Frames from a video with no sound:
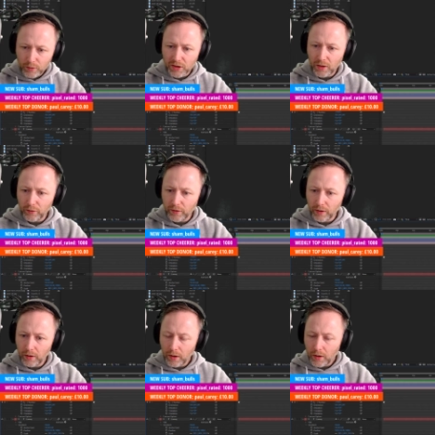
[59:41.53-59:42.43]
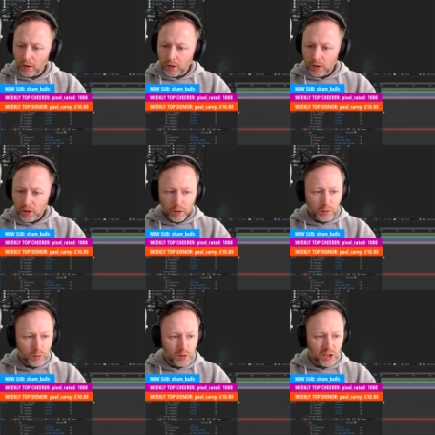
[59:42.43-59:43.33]
Switch it off there.
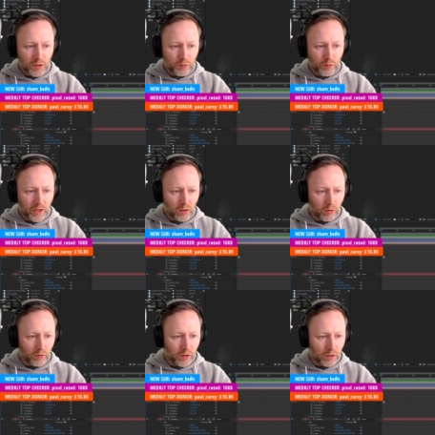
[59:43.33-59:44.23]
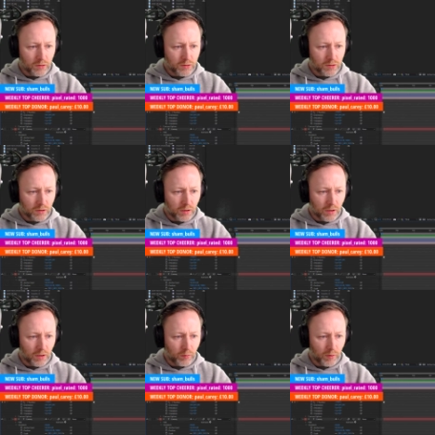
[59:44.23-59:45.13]
Switch it off right on the
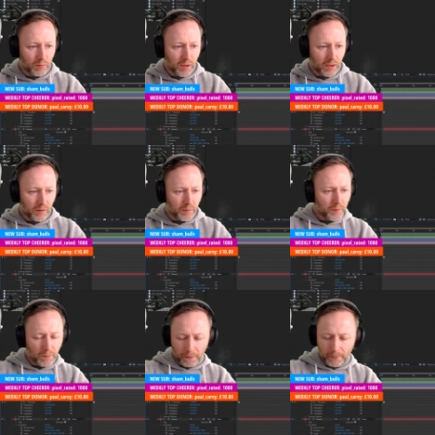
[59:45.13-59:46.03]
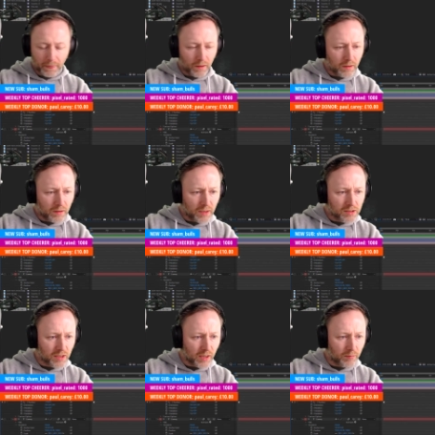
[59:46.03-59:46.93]
1 minute,
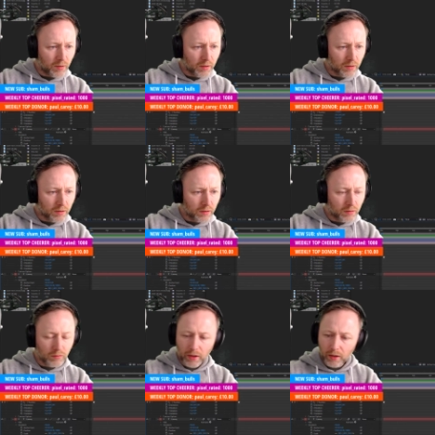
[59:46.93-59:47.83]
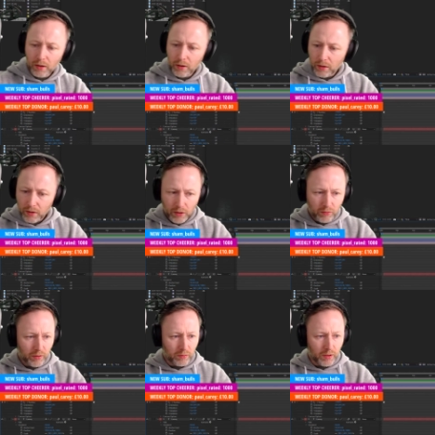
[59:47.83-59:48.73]
10-second mark. Right.
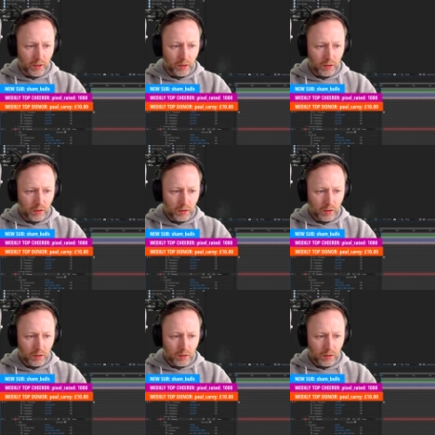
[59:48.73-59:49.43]
Date right on that.